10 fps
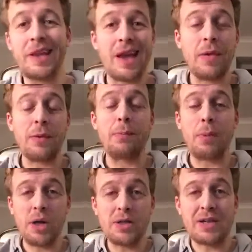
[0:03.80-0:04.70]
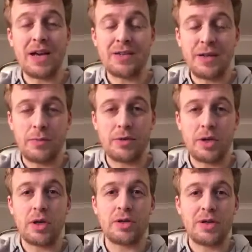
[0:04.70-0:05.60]
Now, the poll tax helped to
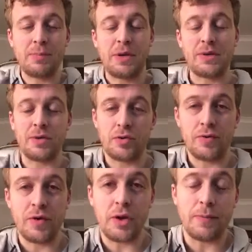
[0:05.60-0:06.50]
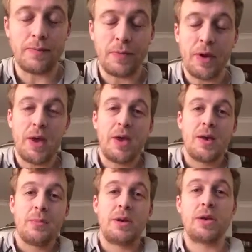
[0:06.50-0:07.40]
cause the Peasants' Revolt
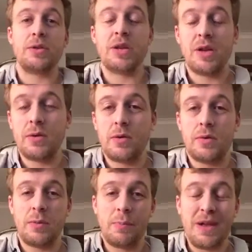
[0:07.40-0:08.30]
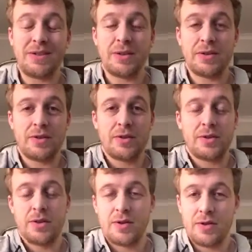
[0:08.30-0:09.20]
because the peasants
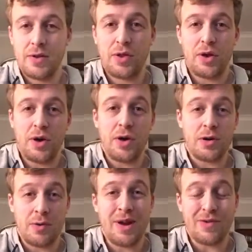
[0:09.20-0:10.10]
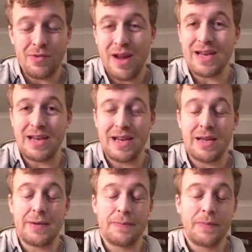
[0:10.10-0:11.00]
thought, quite
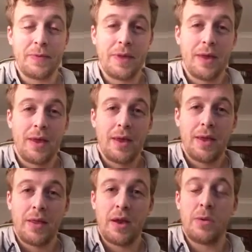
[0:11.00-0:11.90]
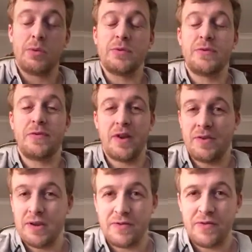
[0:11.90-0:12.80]
rightly, that it was
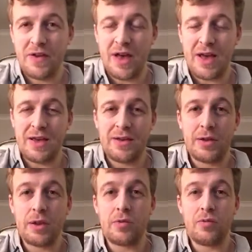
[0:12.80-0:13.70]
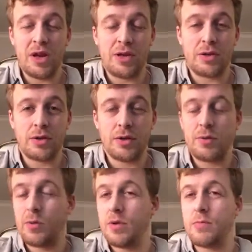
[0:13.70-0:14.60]
very unfair that the rich,
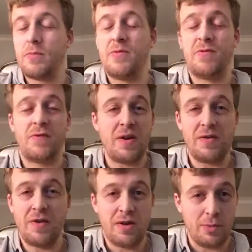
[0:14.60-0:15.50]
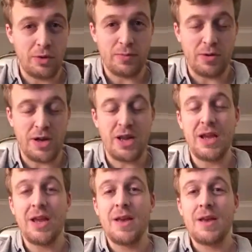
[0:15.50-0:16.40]
with very, very much money,
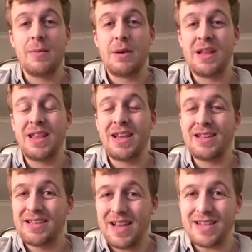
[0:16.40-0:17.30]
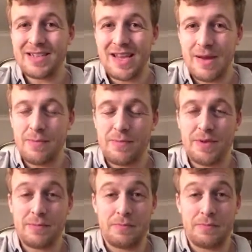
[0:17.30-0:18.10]
paid the exact same